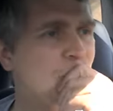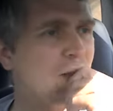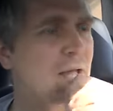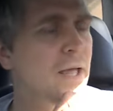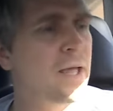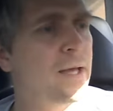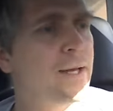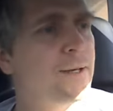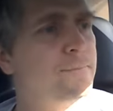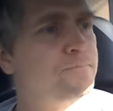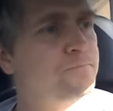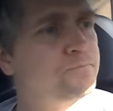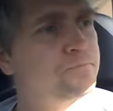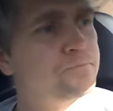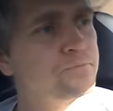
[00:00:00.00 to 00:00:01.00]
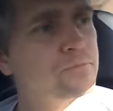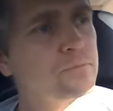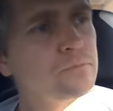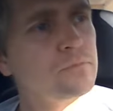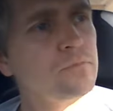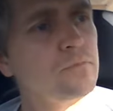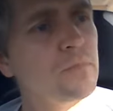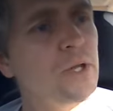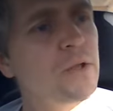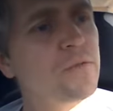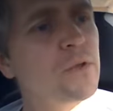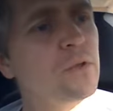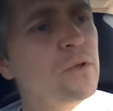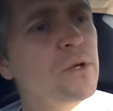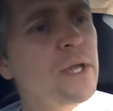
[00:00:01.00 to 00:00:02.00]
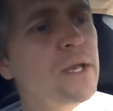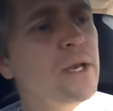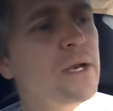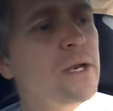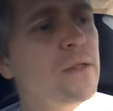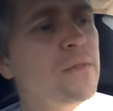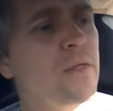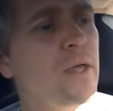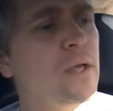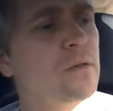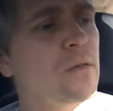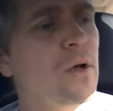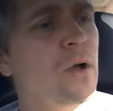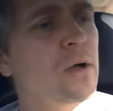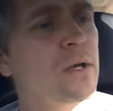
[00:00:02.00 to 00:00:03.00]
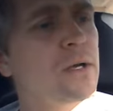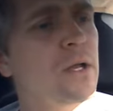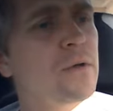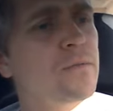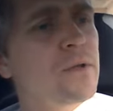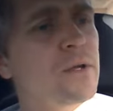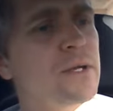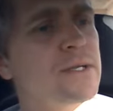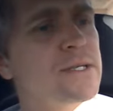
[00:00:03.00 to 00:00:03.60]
And if you look at anything long enough, you can